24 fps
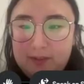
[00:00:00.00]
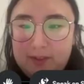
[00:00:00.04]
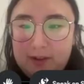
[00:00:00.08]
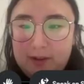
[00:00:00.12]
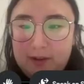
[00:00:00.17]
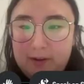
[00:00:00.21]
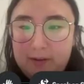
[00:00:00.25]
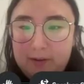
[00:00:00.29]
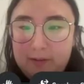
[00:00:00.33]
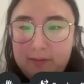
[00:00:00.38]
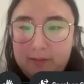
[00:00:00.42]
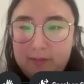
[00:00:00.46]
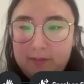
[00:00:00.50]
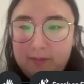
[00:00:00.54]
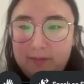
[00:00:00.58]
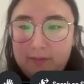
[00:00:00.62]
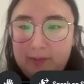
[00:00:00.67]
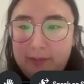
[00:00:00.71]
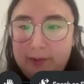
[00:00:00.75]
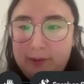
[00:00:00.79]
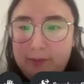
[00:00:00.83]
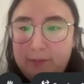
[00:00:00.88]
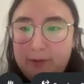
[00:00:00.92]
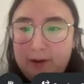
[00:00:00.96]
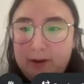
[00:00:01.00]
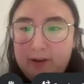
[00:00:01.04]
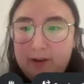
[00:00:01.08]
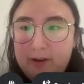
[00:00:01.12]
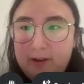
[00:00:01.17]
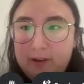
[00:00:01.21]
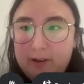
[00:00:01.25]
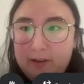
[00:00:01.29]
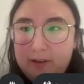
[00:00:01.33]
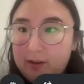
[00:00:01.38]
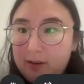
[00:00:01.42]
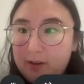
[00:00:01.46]
So maybe
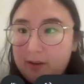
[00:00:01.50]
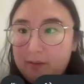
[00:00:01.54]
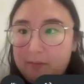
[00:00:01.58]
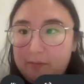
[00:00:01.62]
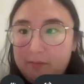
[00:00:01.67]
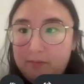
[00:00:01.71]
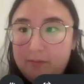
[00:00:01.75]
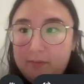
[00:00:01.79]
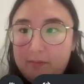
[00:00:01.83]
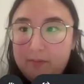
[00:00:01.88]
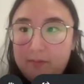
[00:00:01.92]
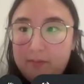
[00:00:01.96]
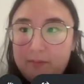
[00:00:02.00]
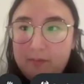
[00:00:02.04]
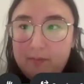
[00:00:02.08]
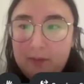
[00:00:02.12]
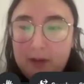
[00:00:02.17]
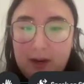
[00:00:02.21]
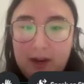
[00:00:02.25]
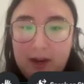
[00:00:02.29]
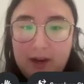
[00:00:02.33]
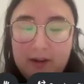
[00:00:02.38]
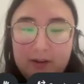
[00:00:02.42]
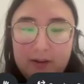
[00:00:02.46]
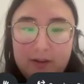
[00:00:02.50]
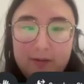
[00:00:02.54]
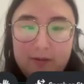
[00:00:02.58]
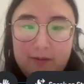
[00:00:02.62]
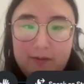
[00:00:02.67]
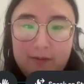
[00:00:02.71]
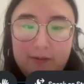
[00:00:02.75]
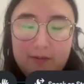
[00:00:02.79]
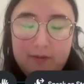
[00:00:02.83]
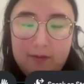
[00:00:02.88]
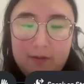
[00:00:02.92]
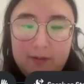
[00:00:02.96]
one other kind
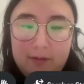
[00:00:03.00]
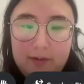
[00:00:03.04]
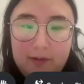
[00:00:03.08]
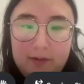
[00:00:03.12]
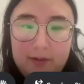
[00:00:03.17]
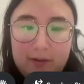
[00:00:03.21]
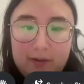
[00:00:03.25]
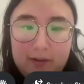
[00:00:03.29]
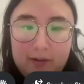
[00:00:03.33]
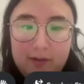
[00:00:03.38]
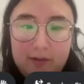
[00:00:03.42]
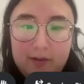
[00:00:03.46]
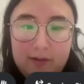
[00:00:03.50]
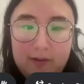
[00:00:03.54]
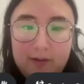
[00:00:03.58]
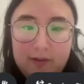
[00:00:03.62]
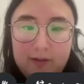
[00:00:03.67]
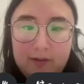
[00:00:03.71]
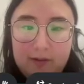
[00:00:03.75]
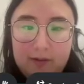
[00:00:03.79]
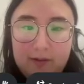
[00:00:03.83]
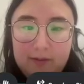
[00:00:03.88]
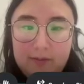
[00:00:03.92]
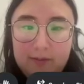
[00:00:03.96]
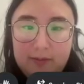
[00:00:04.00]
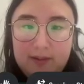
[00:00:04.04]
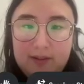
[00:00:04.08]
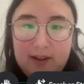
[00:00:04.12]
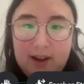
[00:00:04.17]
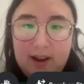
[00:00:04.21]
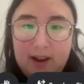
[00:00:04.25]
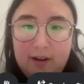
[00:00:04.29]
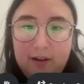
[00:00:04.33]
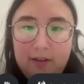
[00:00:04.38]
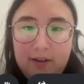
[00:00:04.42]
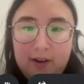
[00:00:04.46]
of
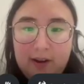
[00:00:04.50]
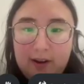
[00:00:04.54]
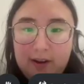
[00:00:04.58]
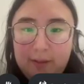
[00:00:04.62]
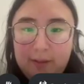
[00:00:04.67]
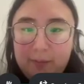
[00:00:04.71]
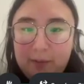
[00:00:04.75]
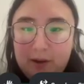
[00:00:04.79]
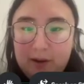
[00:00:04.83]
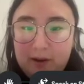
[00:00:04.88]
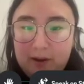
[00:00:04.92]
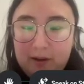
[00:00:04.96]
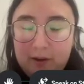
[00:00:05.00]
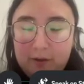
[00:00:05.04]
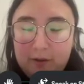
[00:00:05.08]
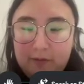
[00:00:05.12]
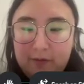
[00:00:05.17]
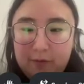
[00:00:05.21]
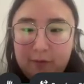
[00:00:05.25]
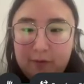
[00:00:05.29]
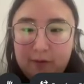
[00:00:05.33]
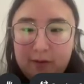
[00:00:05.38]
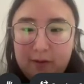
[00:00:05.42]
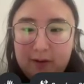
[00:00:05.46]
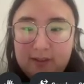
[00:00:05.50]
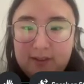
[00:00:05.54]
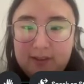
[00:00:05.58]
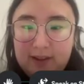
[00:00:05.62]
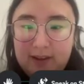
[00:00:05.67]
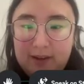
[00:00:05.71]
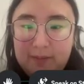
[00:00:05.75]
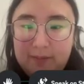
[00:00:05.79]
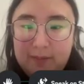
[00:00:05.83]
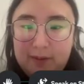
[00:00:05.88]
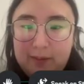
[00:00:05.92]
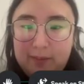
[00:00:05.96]
style that I'm going to go for
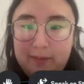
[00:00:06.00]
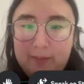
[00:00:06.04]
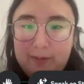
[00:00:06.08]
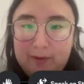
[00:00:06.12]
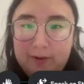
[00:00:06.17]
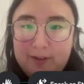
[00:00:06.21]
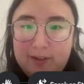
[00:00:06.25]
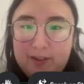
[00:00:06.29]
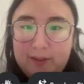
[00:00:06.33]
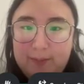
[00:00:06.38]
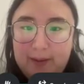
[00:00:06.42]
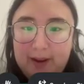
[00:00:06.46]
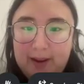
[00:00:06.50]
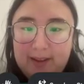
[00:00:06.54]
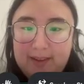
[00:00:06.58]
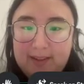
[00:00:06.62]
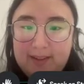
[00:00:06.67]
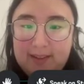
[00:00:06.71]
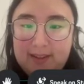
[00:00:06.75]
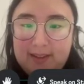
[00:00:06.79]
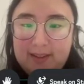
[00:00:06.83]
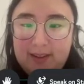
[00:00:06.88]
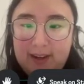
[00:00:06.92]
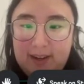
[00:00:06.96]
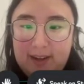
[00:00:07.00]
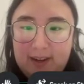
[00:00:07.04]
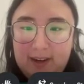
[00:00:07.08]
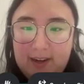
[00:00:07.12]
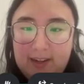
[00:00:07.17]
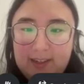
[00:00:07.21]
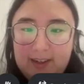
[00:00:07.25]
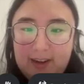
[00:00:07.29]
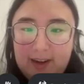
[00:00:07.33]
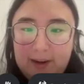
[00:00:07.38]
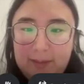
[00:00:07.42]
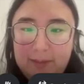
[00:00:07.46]
is like maybe more space,
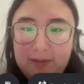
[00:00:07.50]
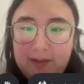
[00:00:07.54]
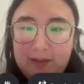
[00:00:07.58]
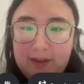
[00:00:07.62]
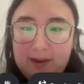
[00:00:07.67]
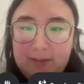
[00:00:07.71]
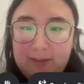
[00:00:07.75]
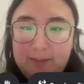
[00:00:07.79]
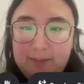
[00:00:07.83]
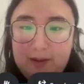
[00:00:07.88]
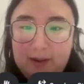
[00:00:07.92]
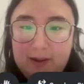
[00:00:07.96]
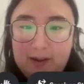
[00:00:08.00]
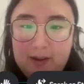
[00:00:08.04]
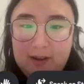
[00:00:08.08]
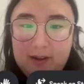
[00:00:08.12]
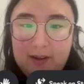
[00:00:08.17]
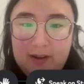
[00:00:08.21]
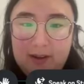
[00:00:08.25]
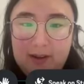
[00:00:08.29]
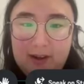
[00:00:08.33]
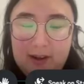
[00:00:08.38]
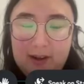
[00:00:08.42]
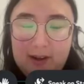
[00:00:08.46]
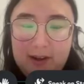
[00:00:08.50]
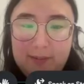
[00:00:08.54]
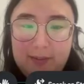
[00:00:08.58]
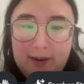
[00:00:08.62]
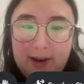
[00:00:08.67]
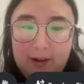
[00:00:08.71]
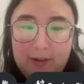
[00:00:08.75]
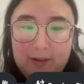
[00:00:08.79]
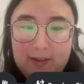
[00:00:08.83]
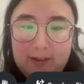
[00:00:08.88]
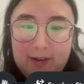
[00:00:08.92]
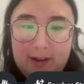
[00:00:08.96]
like nighttime theme.
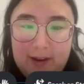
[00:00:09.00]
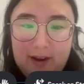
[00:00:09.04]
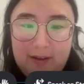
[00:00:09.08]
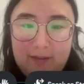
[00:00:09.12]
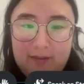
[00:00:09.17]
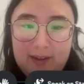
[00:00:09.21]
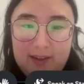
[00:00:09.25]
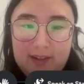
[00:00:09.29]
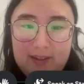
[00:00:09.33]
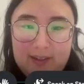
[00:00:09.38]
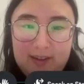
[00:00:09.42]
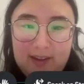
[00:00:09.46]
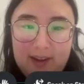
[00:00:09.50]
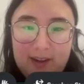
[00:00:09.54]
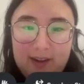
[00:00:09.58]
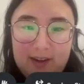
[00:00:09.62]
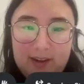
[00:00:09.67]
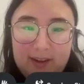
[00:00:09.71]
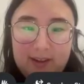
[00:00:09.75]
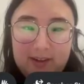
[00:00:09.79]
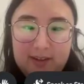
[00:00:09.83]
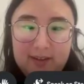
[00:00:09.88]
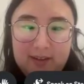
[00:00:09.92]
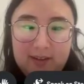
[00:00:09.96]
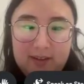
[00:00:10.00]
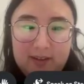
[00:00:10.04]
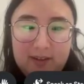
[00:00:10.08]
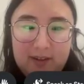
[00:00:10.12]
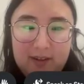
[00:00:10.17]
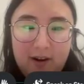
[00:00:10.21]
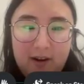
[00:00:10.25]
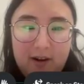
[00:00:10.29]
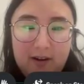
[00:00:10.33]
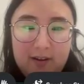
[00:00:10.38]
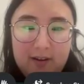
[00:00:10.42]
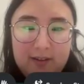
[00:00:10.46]
I also have this like
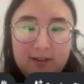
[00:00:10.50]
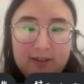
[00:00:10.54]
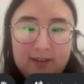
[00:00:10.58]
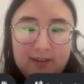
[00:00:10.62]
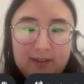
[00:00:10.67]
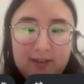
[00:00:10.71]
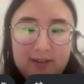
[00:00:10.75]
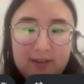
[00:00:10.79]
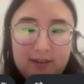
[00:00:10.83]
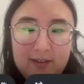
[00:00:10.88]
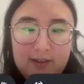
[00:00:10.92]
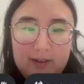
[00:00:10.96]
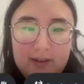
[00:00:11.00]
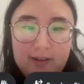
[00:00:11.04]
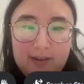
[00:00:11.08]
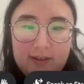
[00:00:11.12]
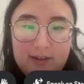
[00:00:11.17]
stars.